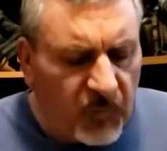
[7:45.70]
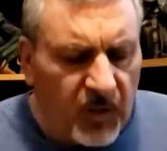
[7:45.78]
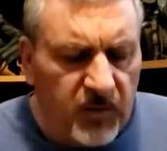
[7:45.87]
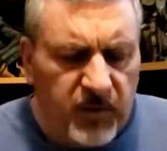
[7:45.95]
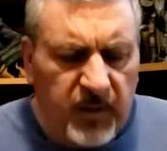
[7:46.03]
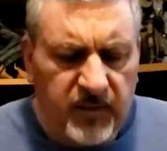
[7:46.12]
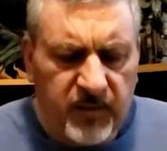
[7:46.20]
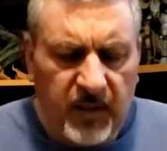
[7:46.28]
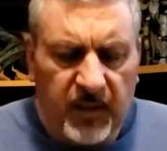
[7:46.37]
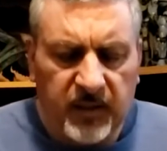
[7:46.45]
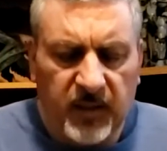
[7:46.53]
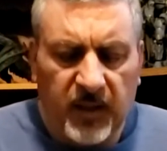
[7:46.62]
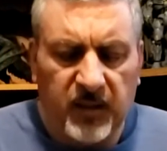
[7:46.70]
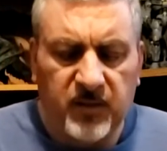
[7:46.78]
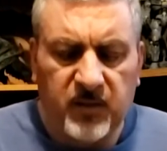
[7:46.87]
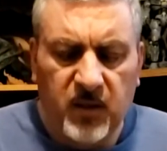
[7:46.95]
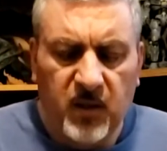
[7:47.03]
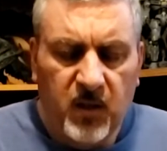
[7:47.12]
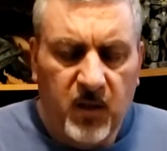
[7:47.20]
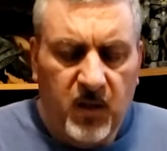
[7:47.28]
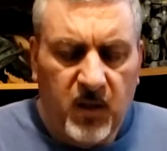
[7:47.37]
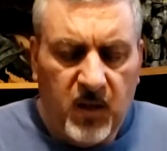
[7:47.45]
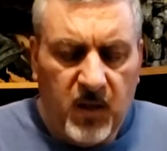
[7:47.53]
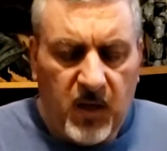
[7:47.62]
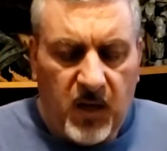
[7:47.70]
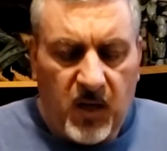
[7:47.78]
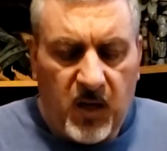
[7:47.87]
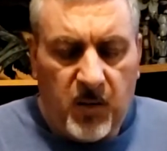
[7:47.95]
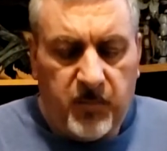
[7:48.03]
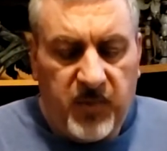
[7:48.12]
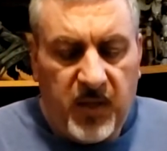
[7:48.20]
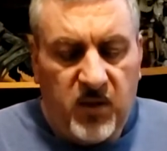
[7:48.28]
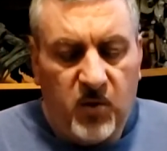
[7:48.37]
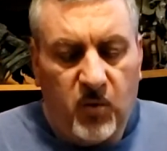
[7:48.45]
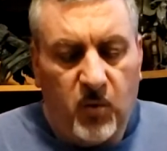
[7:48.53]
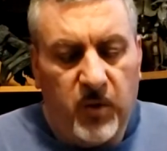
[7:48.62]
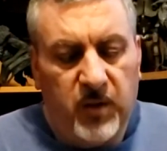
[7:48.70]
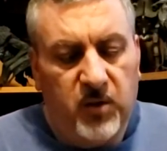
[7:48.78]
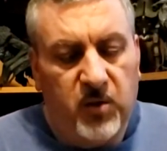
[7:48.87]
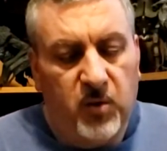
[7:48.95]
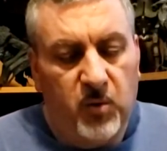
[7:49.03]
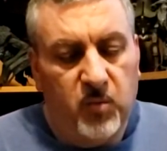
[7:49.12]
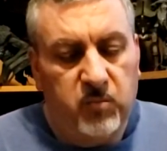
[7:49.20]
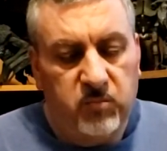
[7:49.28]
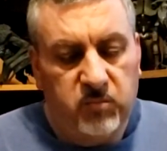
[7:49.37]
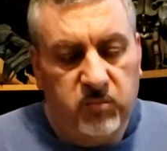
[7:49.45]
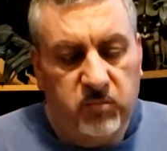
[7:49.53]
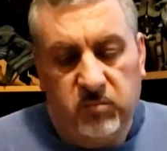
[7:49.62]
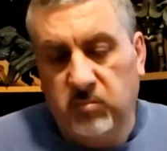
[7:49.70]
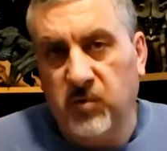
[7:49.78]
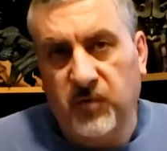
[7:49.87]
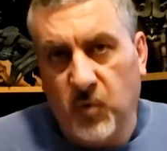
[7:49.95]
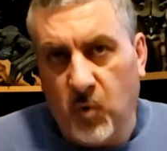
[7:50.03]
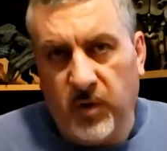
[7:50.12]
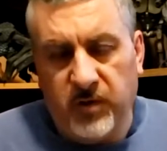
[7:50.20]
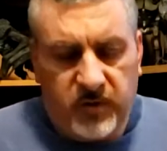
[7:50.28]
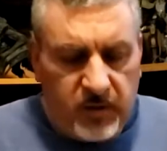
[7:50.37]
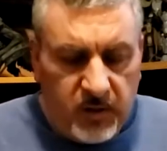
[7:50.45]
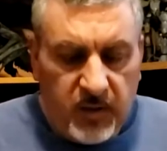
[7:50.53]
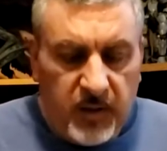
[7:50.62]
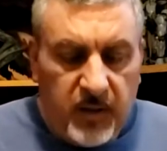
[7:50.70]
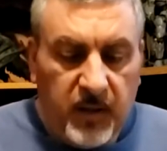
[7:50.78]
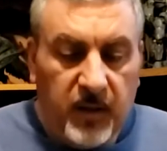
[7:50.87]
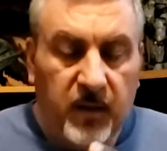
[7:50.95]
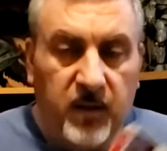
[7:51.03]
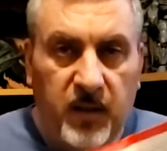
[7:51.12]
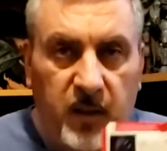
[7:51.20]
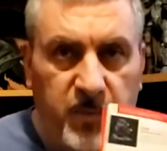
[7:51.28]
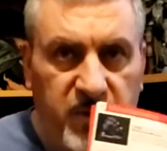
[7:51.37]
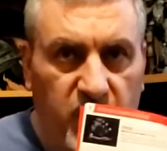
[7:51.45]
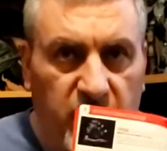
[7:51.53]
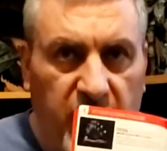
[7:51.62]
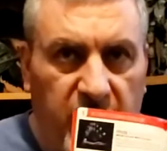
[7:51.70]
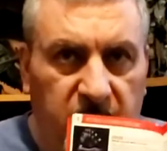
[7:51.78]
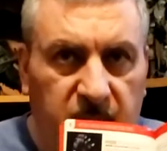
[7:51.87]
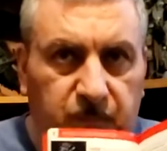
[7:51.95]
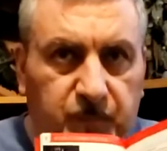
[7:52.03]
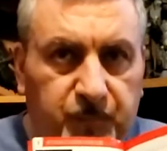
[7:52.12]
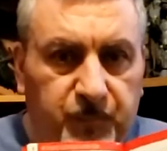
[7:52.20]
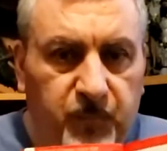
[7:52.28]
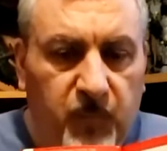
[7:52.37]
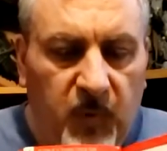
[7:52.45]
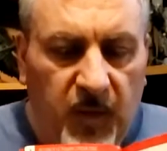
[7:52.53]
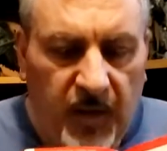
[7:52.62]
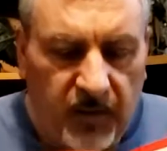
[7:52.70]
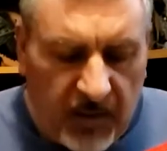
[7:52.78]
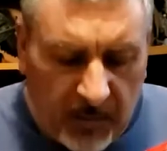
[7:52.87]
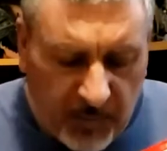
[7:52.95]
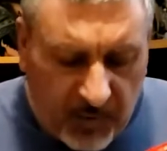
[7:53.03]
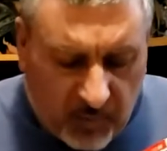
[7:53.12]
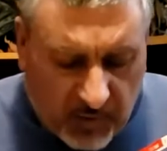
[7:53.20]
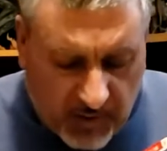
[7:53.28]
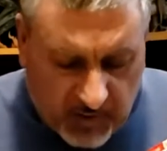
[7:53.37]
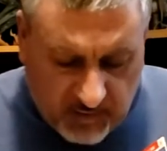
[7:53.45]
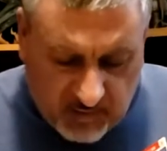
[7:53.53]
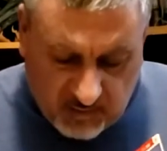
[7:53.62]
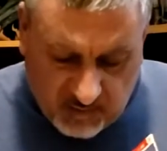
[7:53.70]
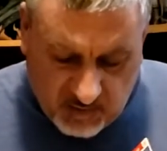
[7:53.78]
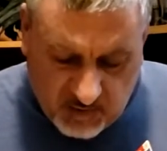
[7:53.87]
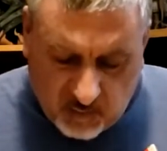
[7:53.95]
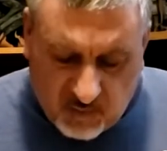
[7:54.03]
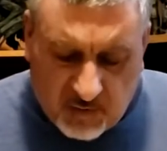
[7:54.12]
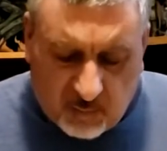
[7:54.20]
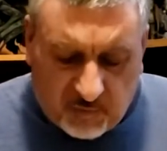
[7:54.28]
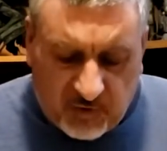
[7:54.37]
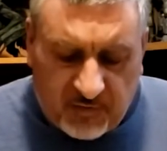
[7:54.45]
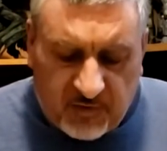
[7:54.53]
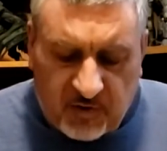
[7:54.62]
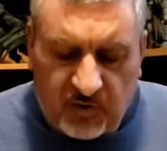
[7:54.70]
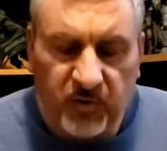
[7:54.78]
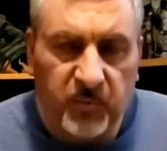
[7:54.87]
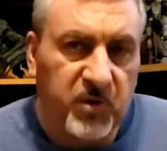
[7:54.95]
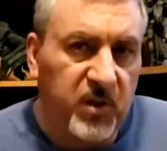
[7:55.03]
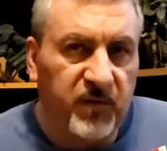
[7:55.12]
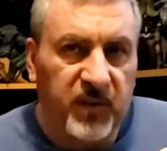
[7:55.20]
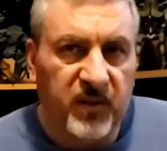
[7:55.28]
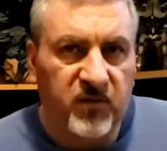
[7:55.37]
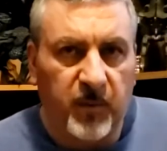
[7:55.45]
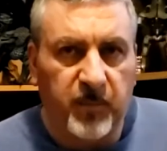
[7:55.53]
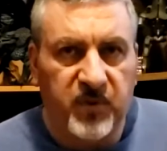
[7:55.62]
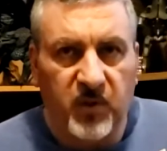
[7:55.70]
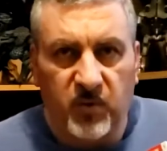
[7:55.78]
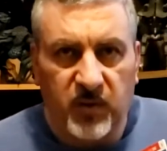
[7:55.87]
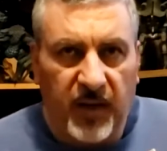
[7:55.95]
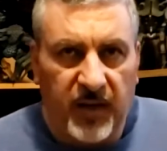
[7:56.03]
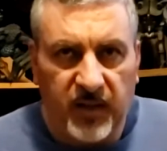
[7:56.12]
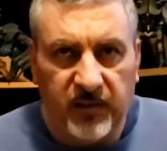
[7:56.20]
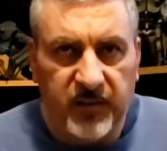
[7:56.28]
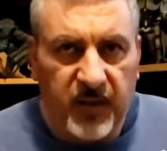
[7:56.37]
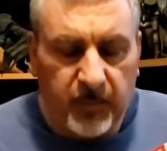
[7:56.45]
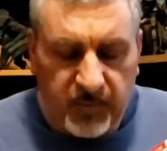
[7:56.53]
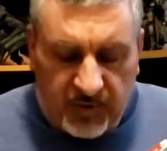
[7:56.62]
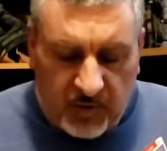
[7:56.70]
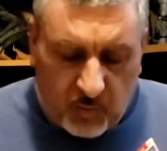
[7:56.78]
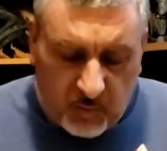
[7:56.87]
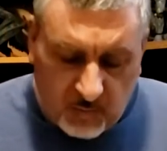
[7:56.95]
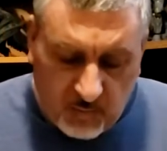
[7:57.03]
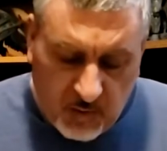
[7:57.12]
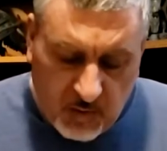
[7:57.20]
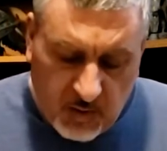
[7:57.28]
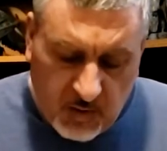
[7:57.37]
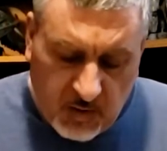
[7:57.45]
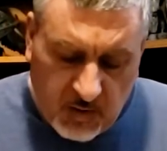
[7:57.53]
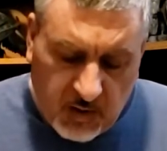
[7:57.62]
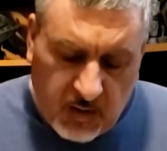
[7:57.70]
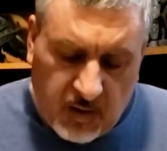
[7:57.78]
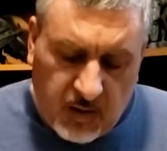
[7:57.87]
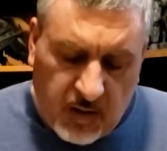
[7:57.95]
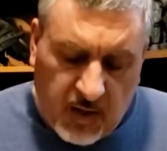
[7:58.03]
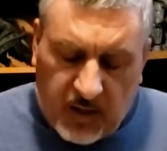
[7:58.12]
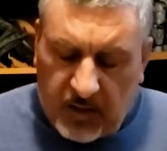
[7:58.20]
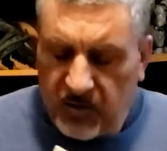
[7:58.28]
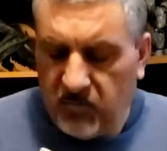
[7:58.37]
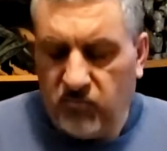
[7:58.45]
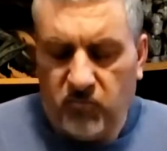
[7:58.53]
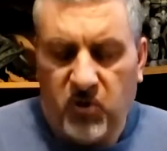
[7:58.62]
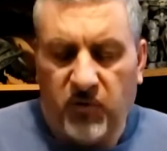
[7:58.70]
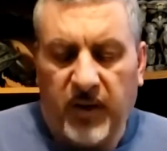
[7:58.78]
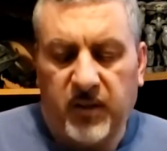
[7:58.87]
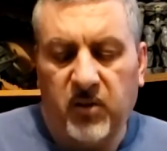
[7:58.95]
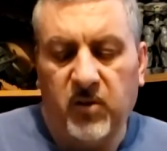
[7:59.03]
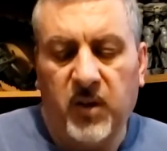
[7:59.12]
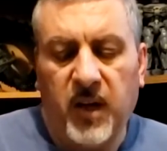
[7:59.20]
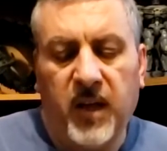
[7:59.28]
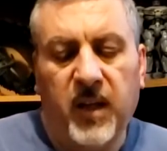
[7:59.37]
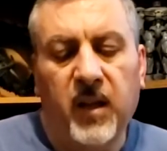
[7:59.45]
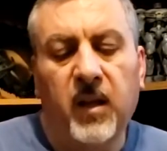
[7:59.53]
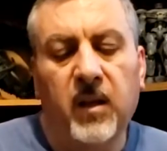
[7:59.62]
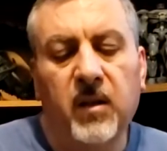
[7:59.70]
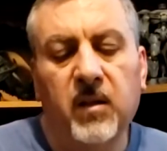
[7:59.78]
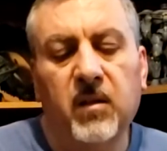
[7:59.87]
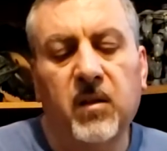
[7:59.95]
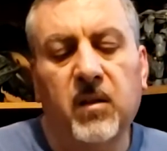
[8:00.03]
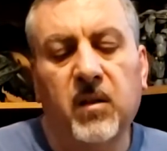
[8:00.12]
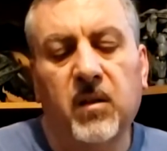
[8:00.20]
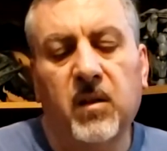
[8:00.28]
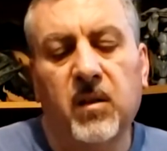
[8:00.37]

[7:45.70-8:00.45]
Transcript: So that's like nice. Then you go into, of course, the episode guide. Now the episode guides, it's a brief description of each episode, title of the episode, and director and